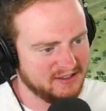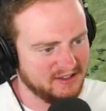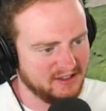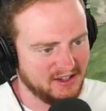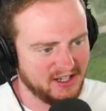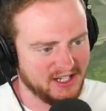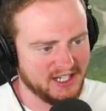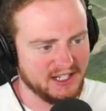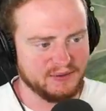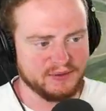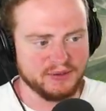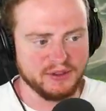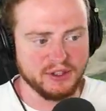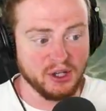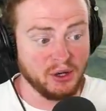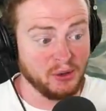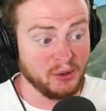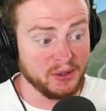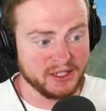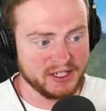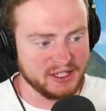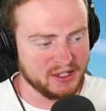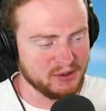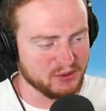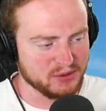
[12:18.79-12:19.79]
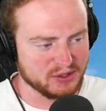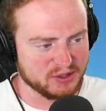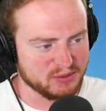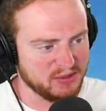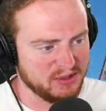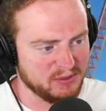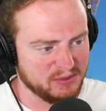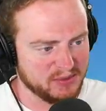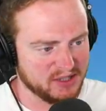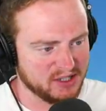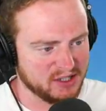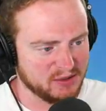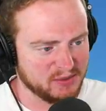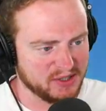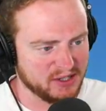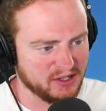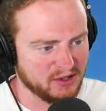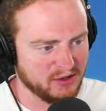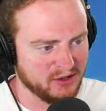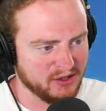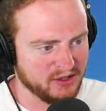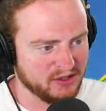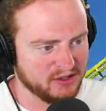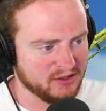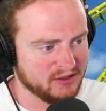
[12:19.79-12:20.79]
I have no idea what speed we're going to be
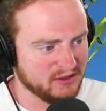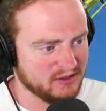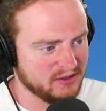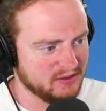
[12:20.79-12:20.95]
going.